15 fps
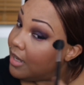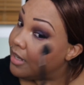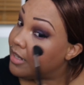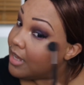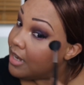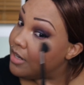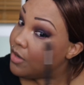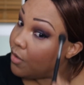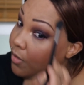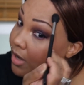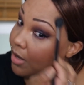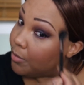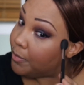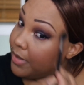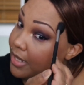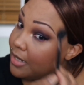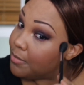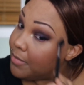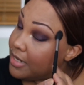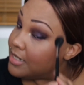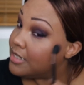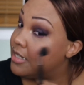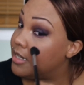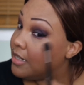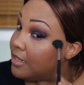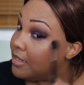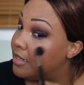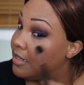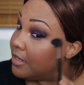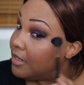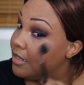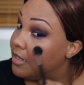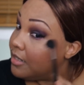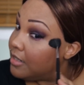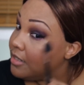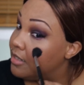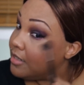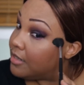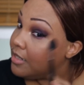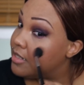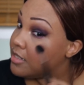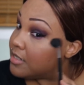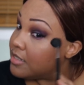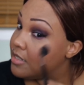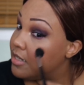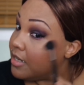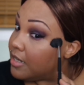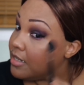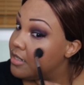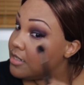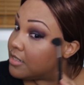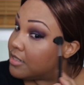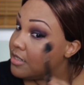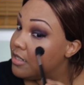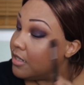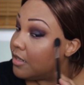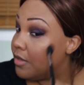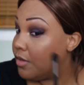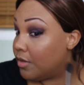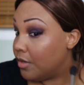again, know how pigmented this is.